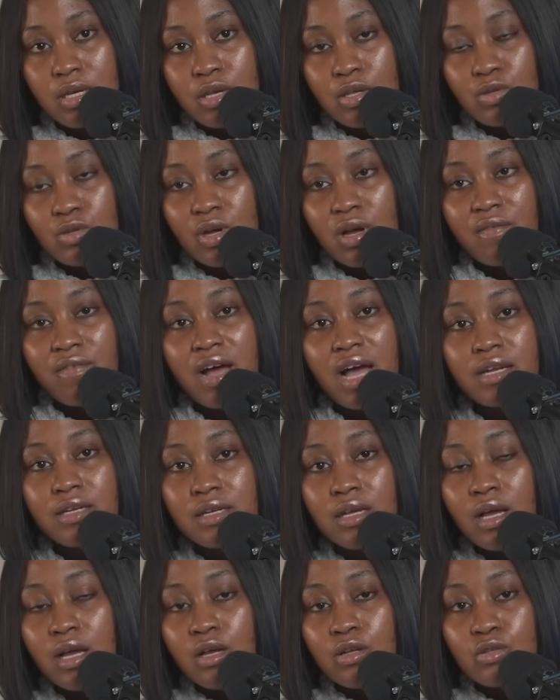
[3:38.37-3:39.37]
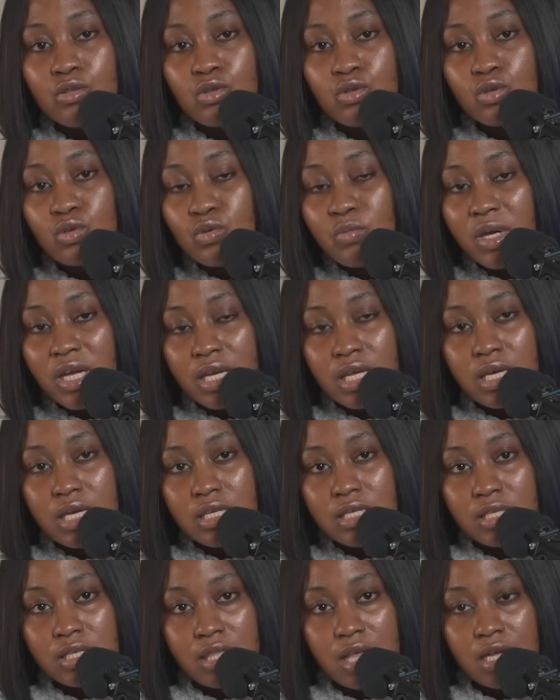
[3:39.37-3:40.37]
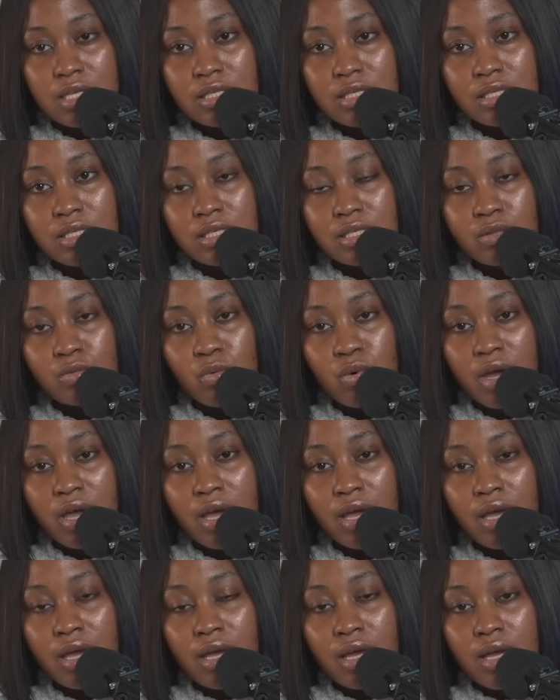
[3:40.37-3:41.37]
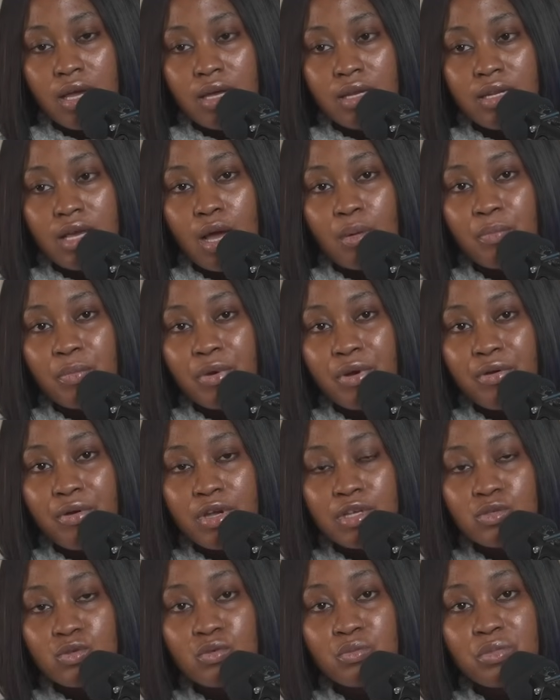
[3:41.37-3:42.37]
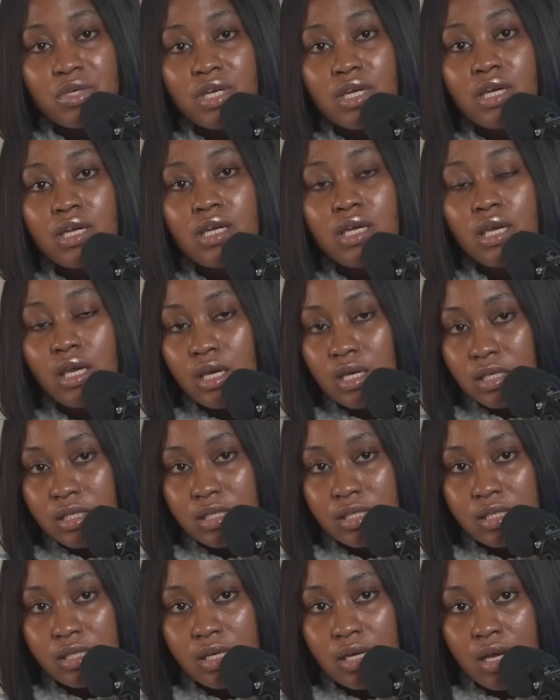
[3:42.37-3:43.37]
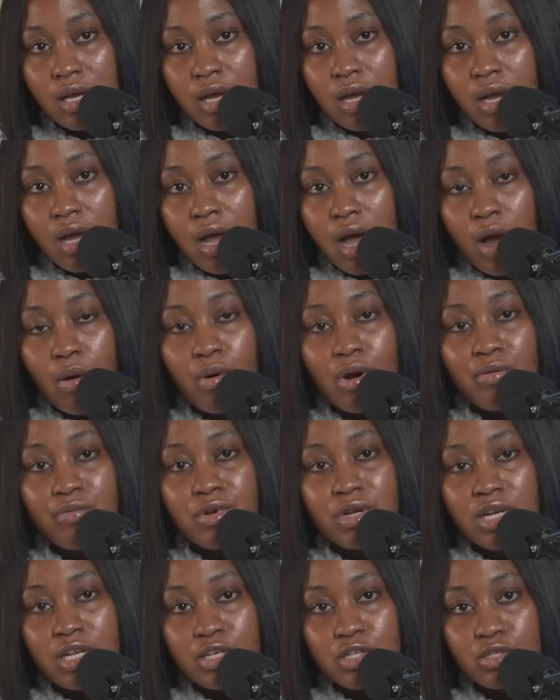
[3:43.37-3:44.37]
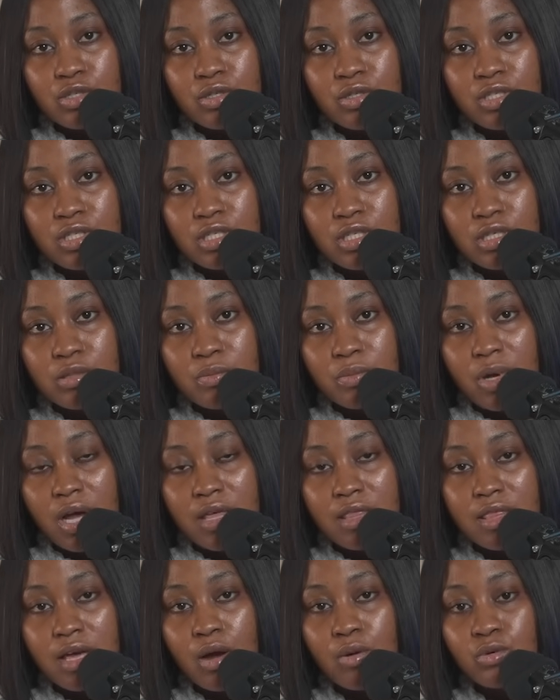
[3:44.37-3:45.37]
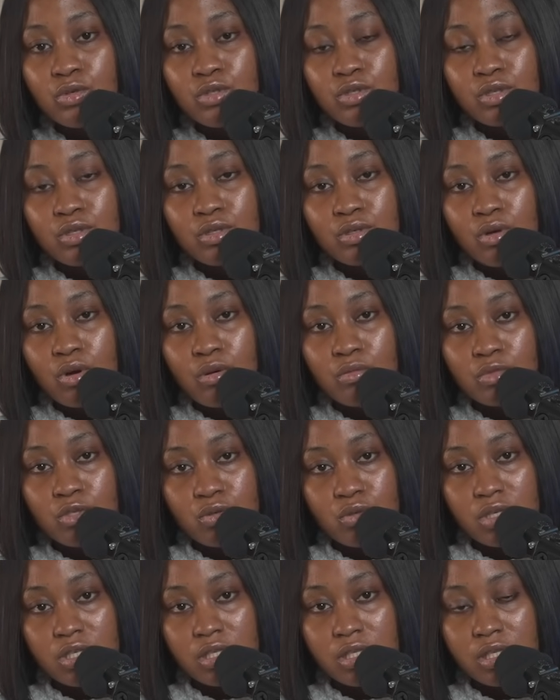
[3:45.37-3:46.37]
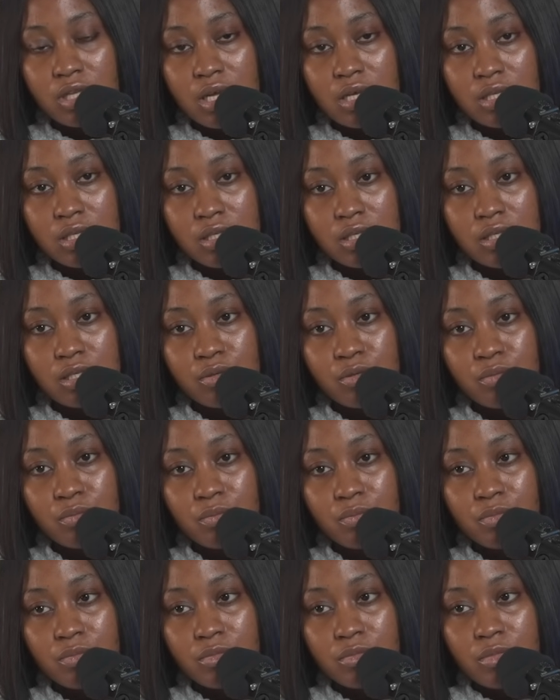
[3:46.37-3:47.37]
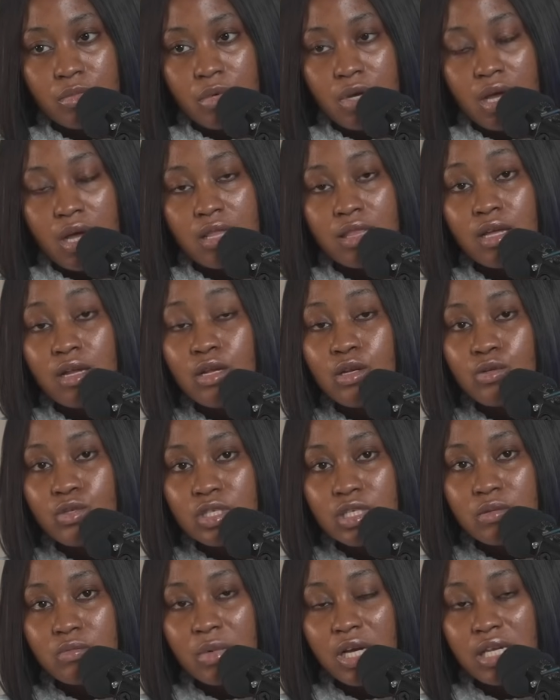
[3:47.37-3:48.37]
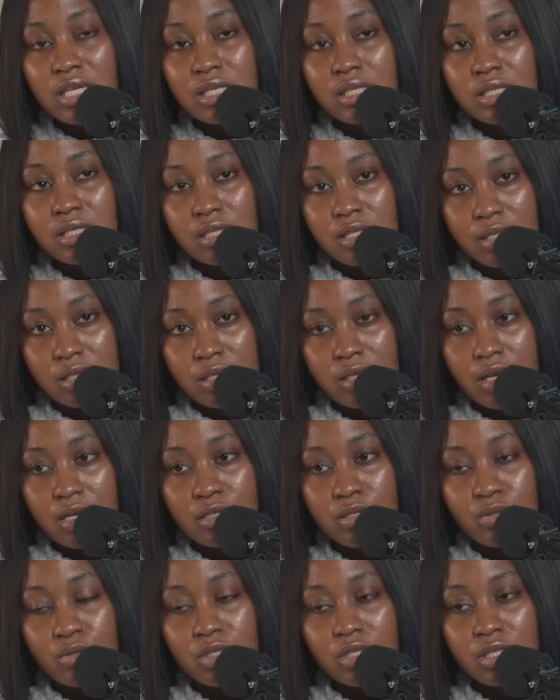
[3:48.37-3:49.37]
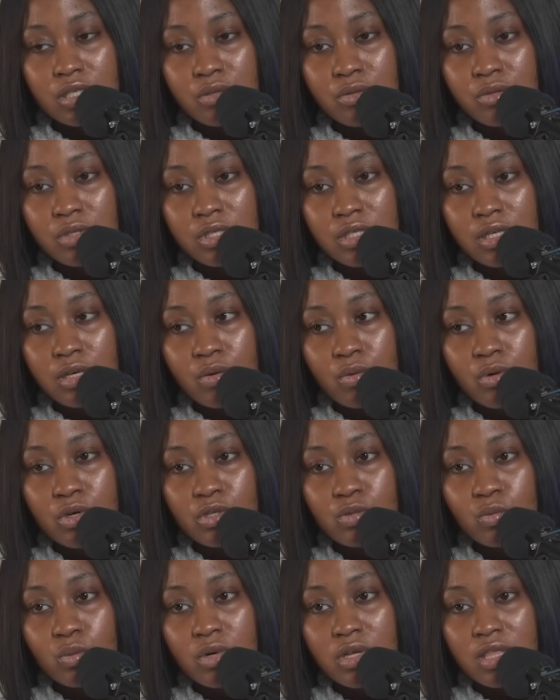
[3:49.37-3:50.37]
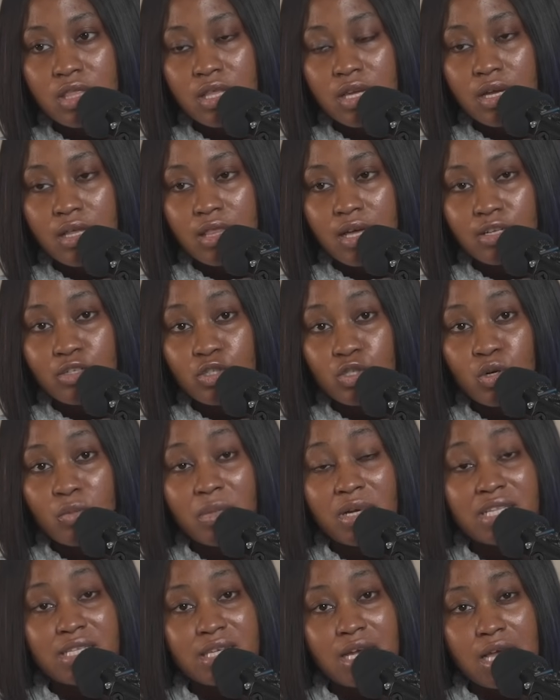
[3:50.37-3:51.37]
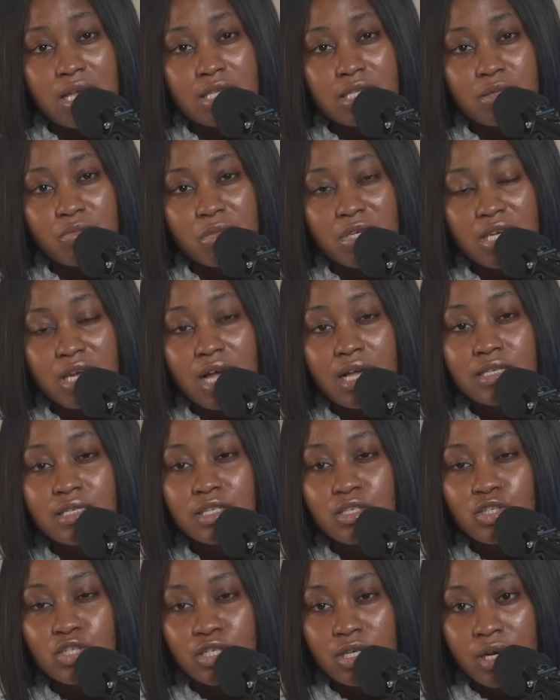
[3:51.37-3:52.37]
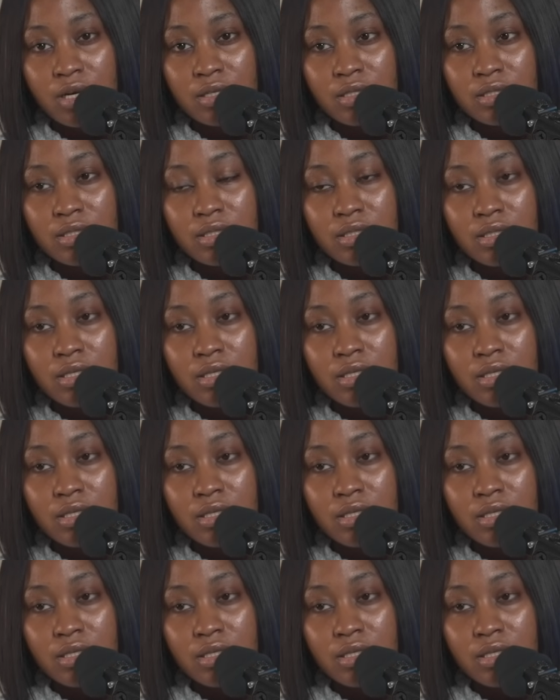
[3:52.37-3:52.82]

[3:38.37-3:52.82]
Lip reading: So I've had too many instances where their parents would be against our relationship, and that would just come to a standstill. And then losing my sister to sickle cell was one thing that traumatized me as a child.